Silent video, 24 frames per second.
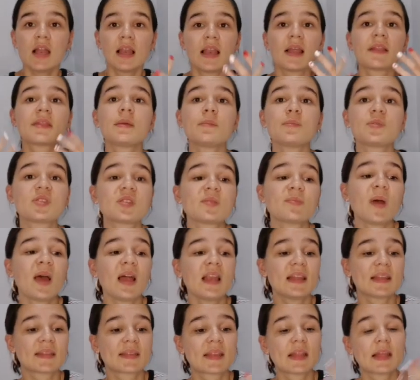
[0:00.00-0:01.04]
Let them
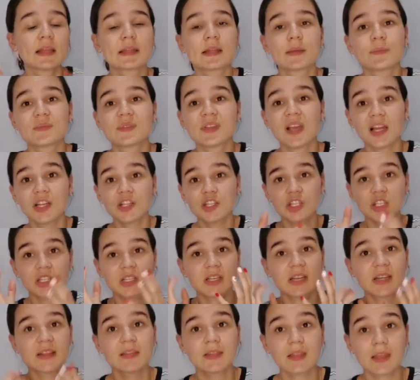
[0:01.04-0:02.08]
smell it, let them touch
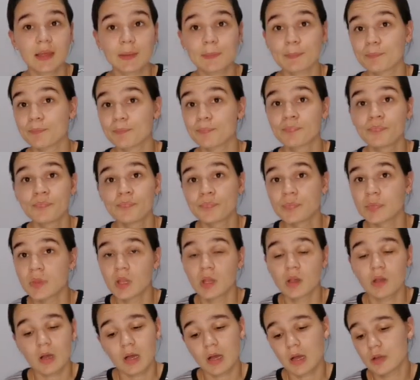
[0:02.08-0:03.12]
it, let them
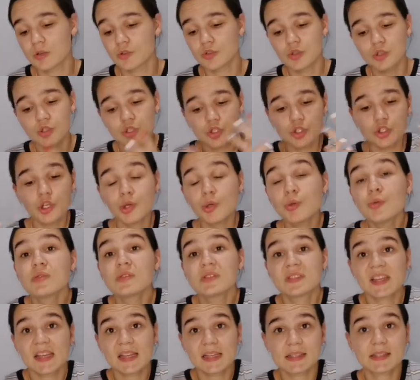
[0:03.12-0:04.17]

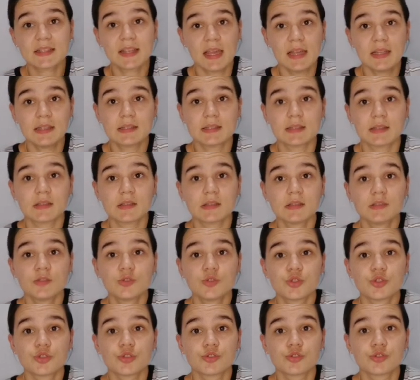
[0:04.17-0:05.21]
use their
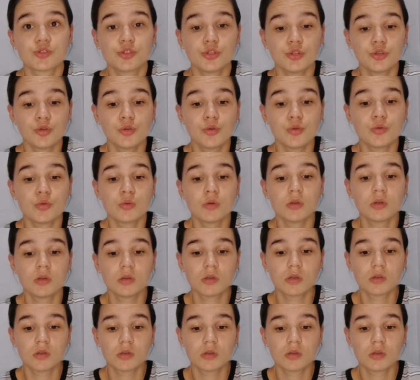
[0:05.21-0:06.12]
senses to